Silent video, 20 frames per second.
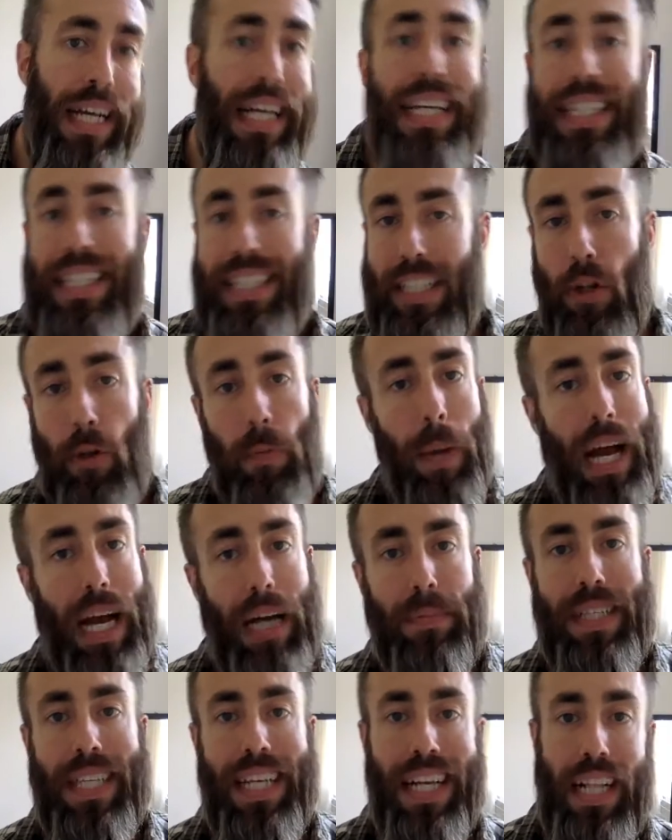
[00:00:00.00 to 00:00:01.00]
Still,
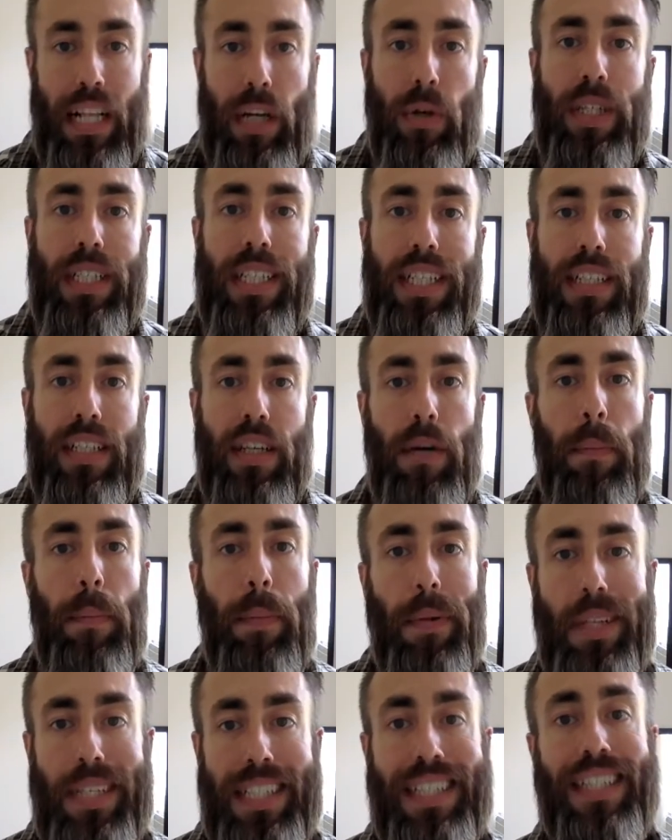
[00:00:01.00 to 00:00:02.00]
perhaps the clearest example
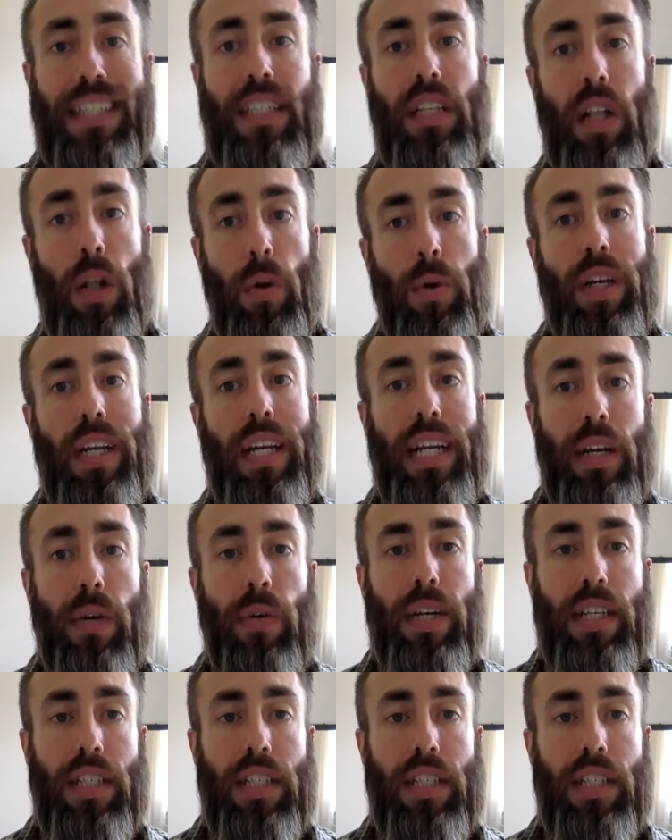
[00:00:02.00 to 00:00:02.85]
is the sloganeering